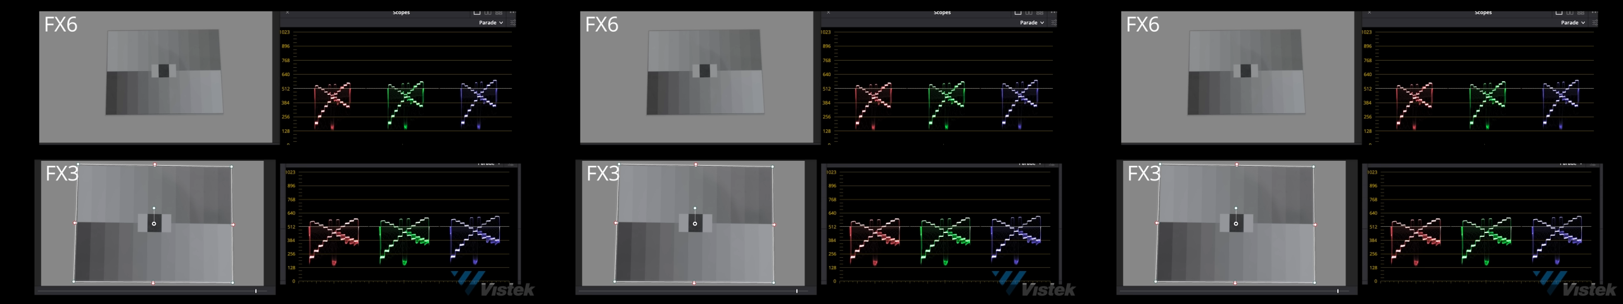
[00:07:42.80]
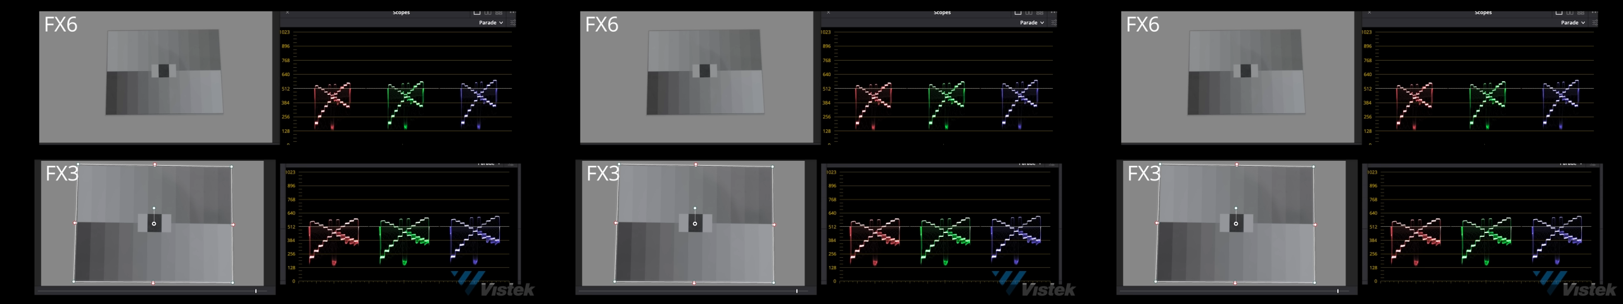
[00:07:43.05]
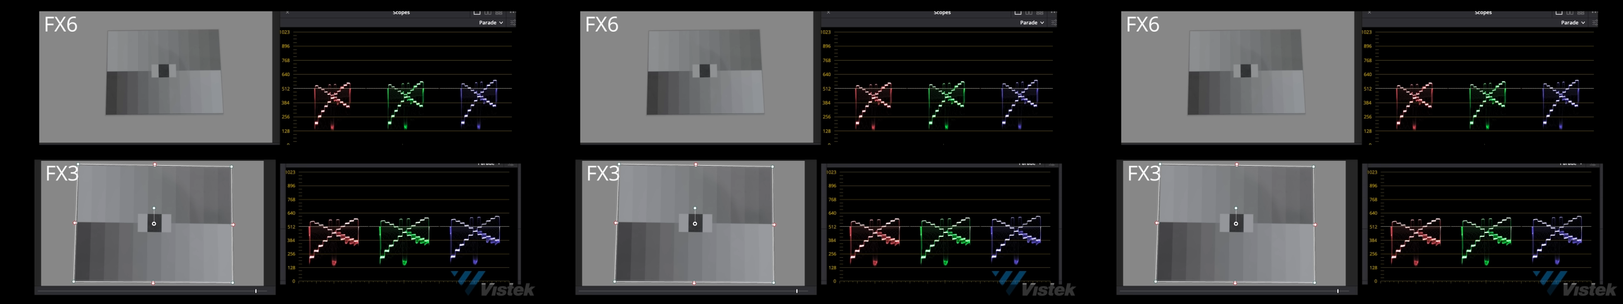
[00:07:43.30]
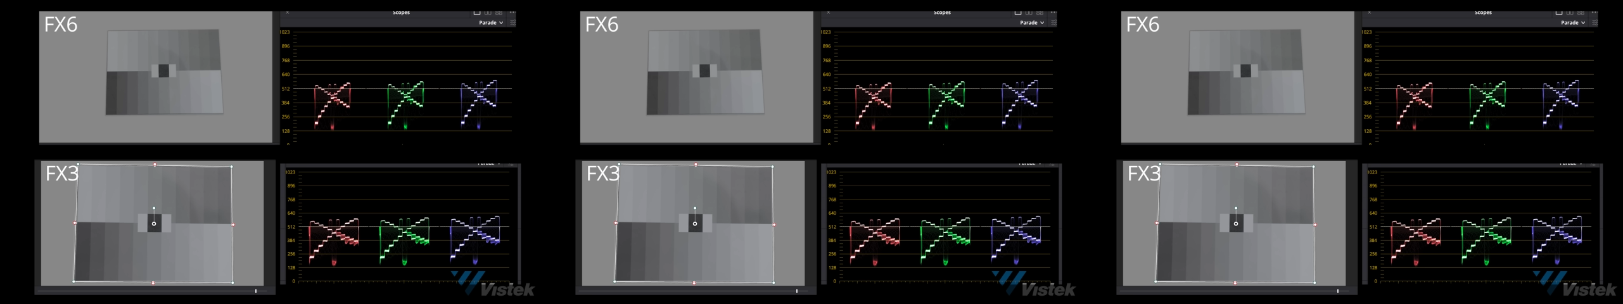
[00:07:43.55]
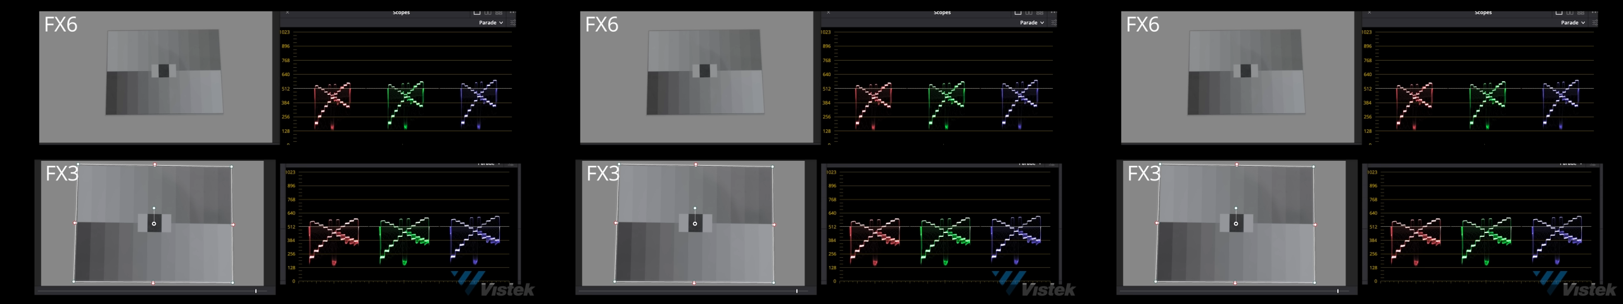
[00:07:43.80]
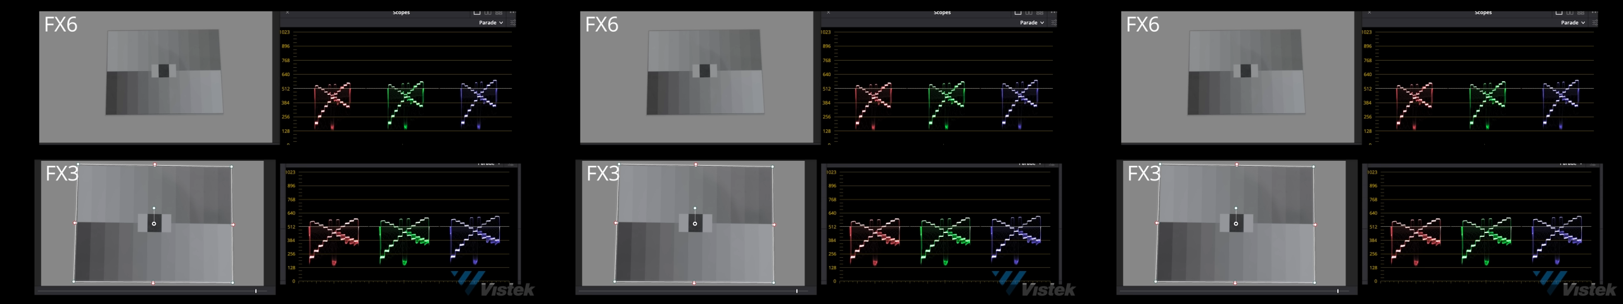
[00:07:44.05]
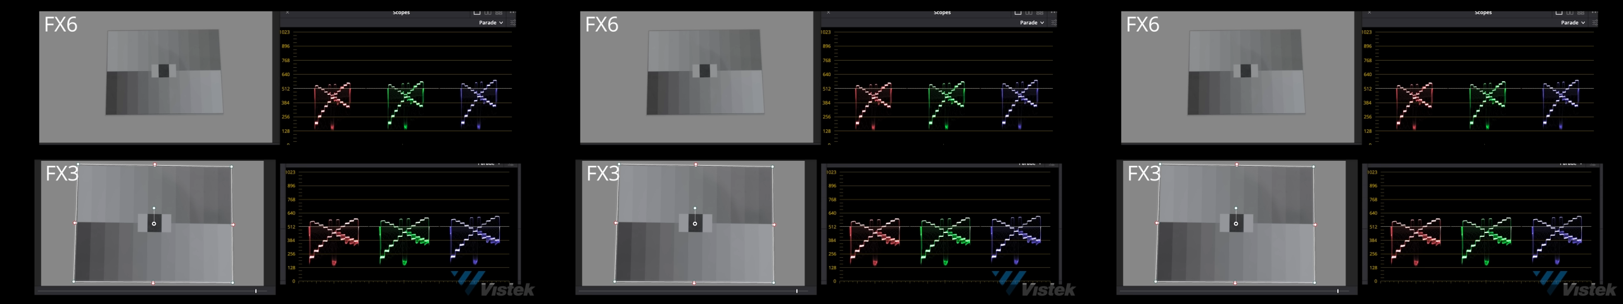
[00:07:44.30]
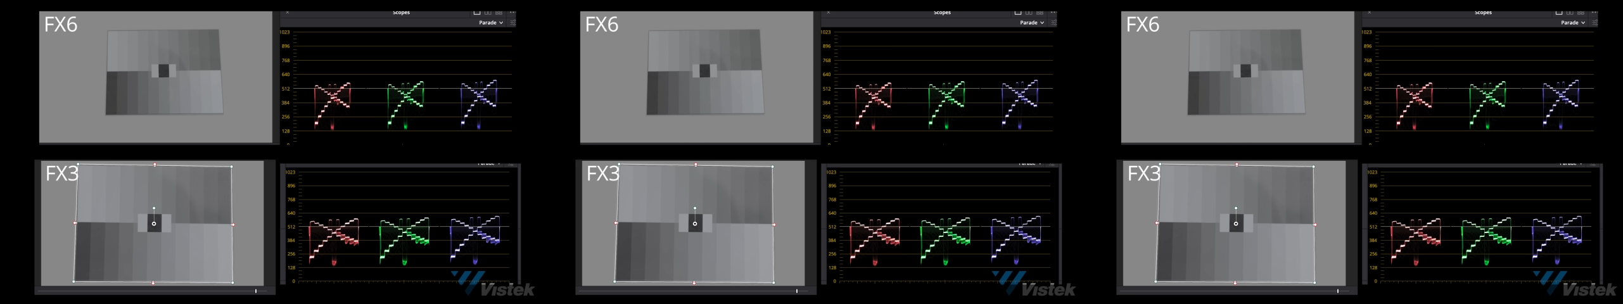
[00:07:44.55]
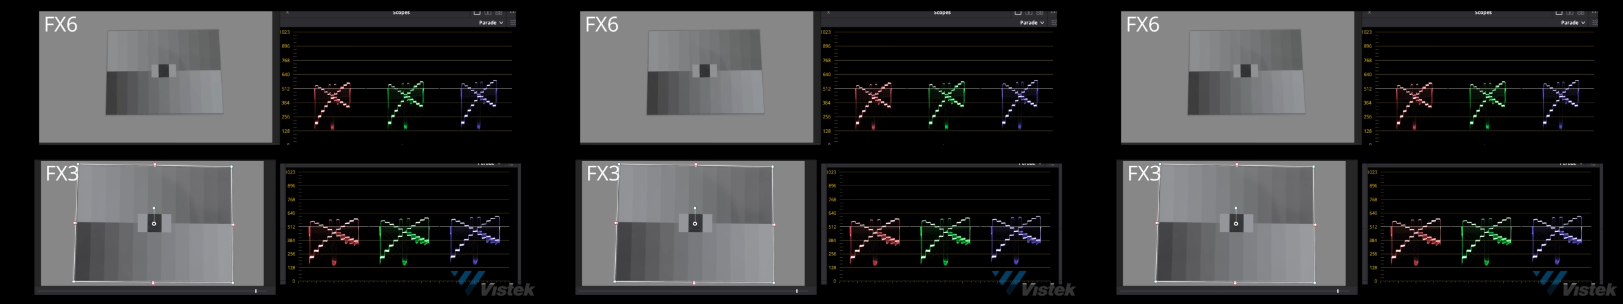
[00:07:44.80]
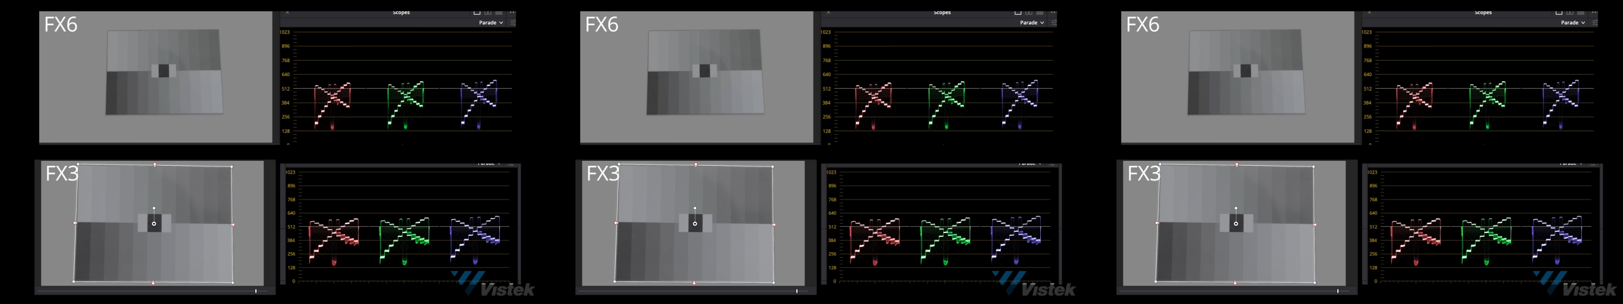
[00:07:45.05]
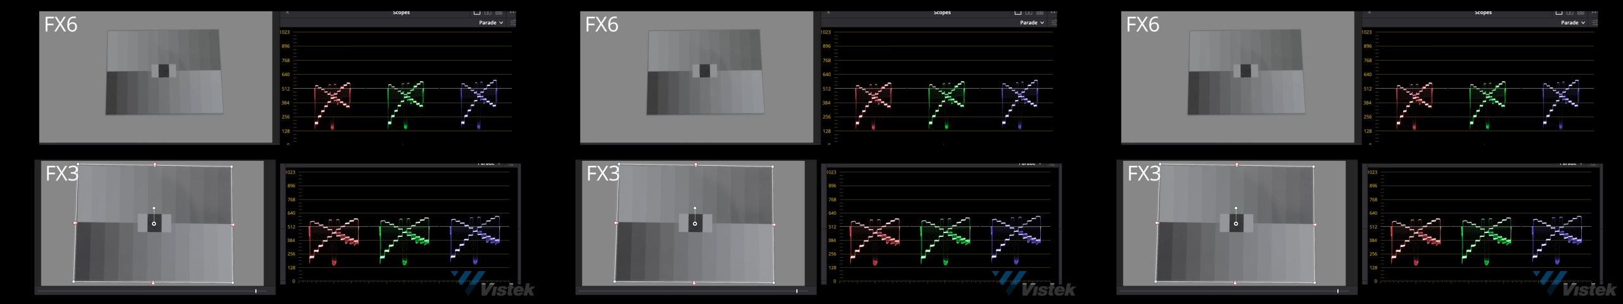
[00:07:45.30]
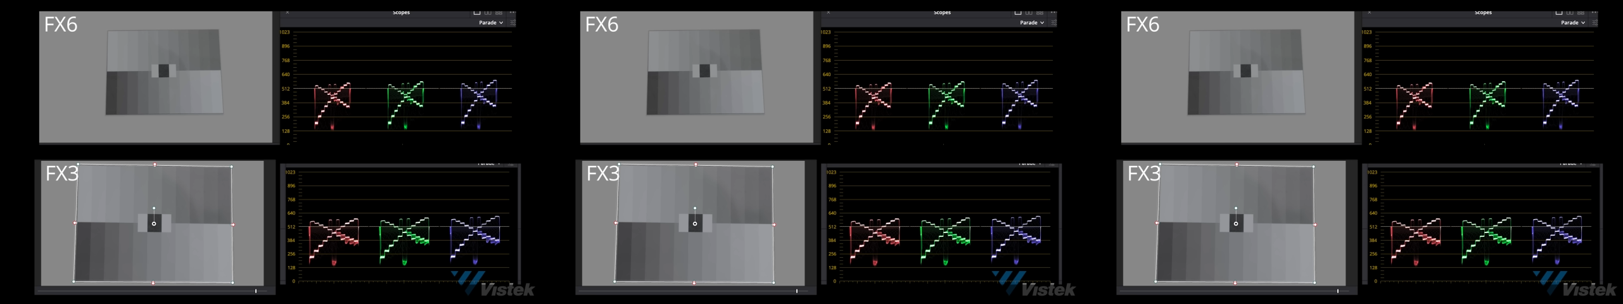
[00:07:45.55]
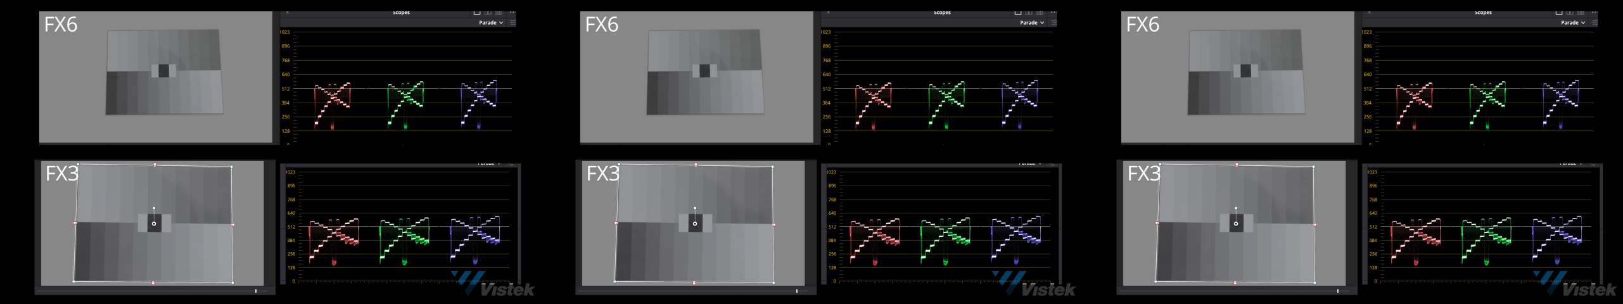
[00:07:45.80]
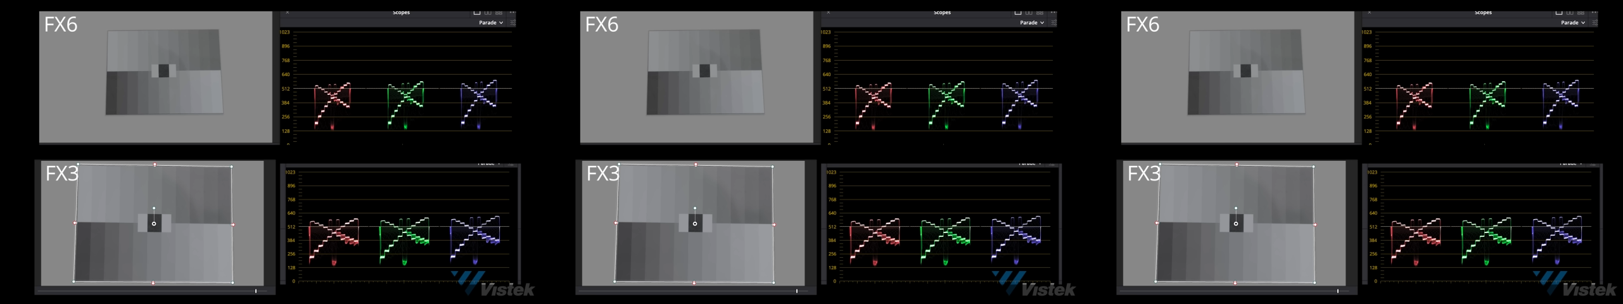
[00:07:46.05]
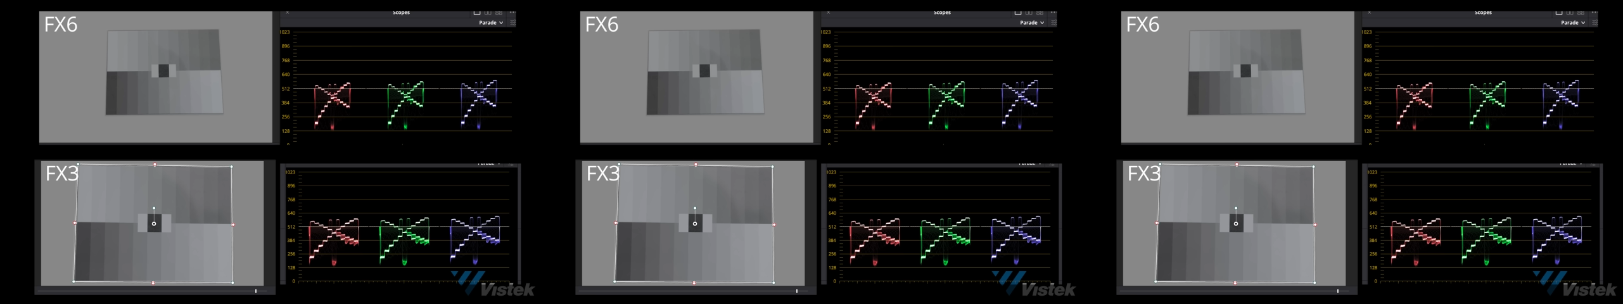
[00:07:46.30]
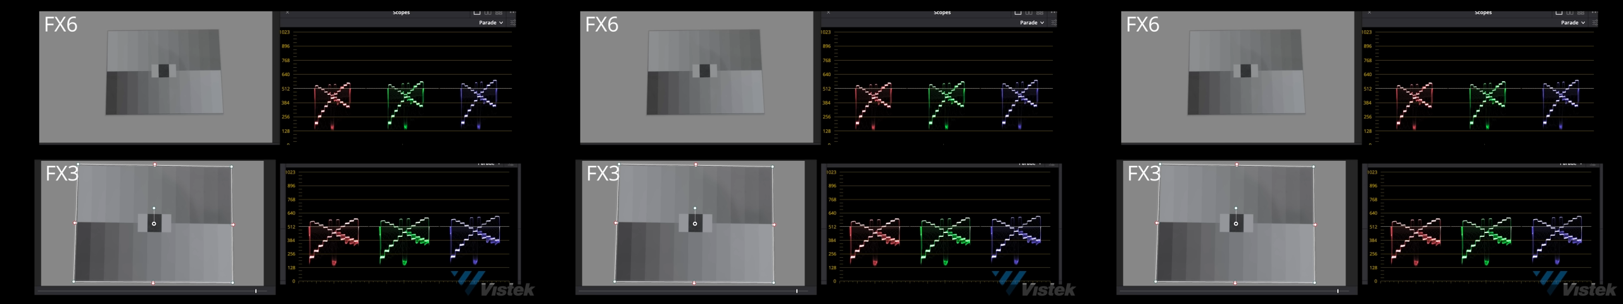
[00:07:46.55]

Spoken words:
(no speaker visible)